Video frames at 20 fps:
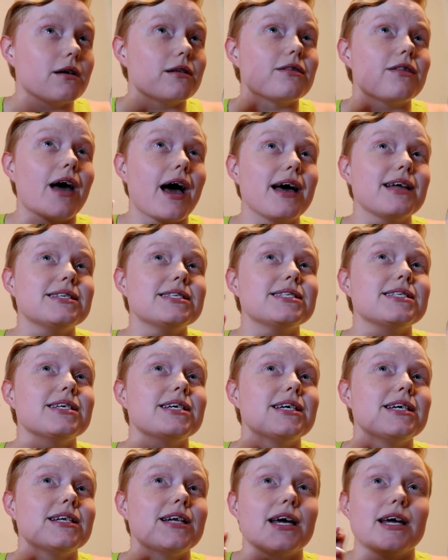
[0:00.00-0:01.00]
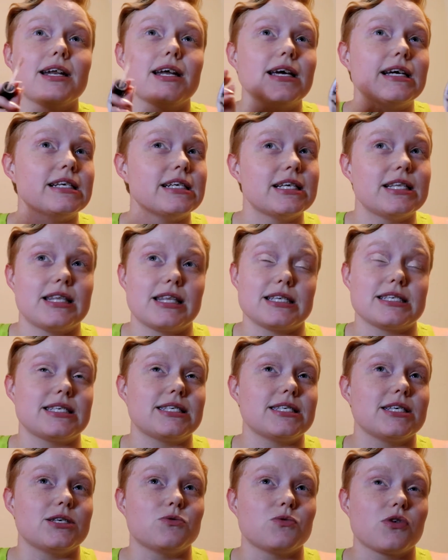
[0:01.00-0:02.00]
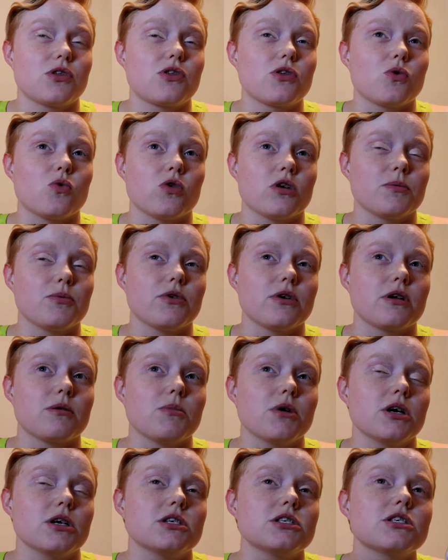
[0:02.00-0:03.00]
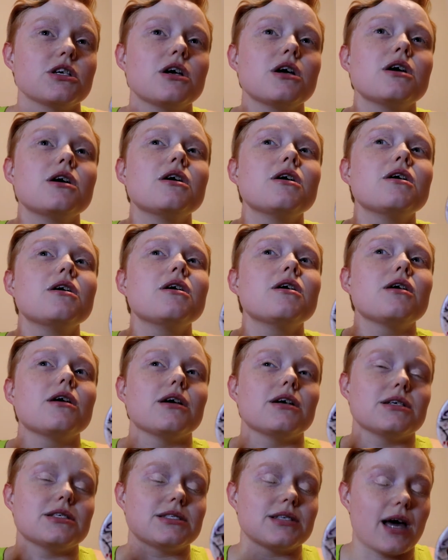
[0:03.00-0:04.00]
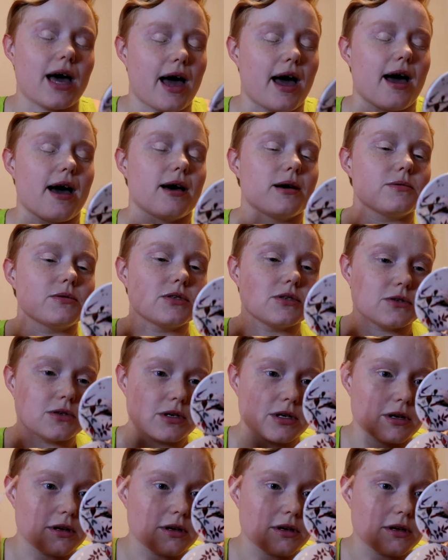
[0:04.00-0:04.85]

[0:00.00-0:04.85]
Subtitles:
That scene and any scene with Thor pretty much is absolutely